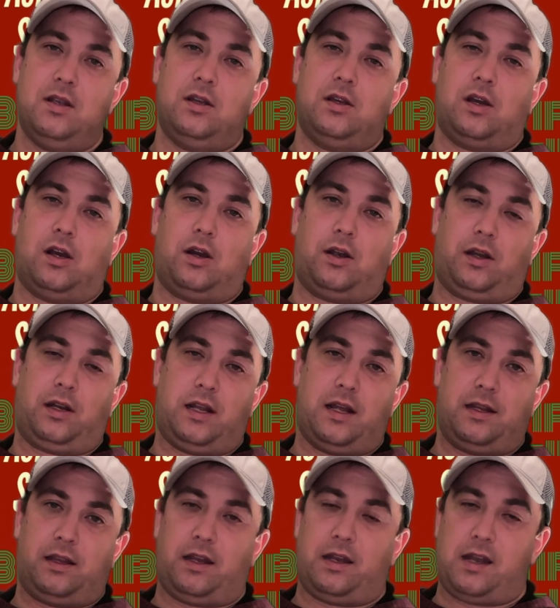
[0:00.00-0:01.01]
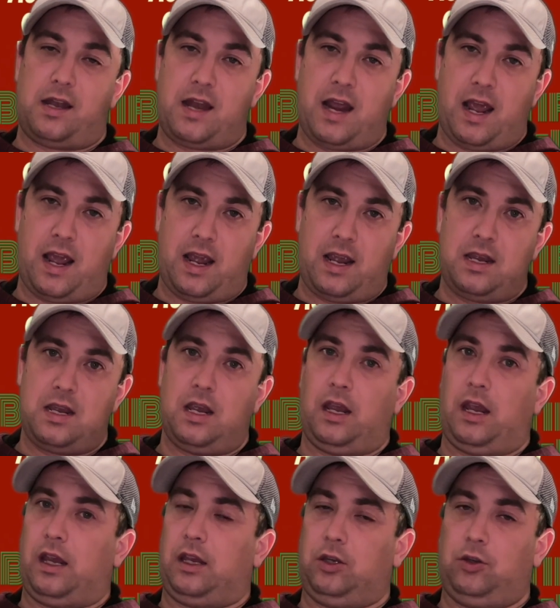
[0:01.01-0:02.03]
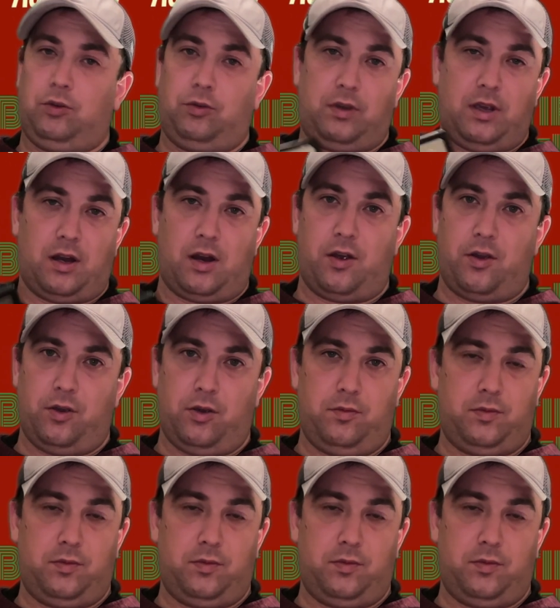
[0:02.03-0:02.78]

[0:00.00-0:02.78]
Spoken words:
or the end of the day, you get home,